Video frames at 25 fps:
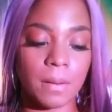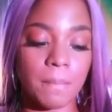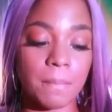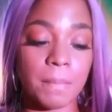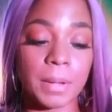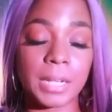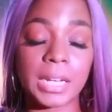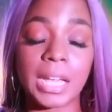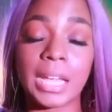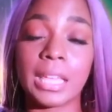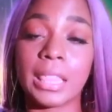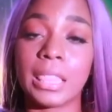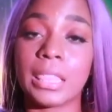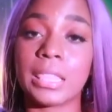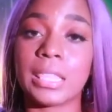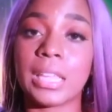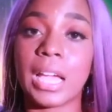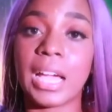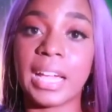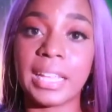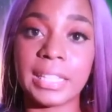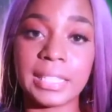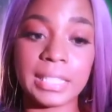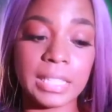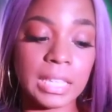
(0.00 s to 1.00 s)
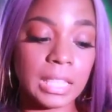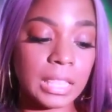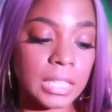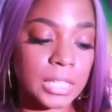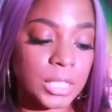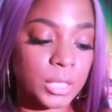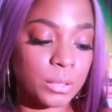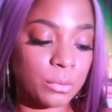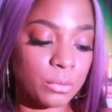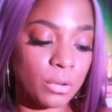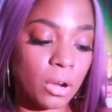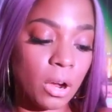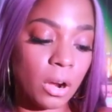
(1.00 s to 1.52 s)
But I, I see
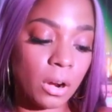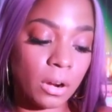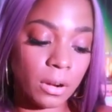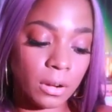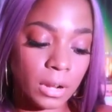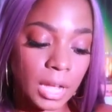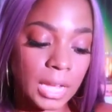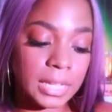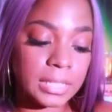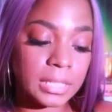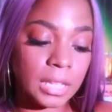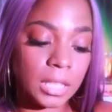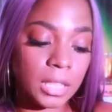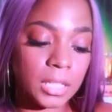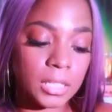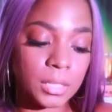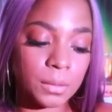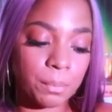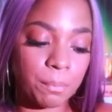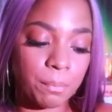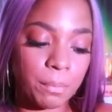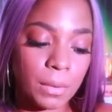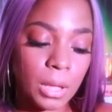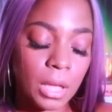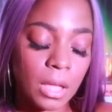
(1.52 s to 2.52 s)
this card, I see this,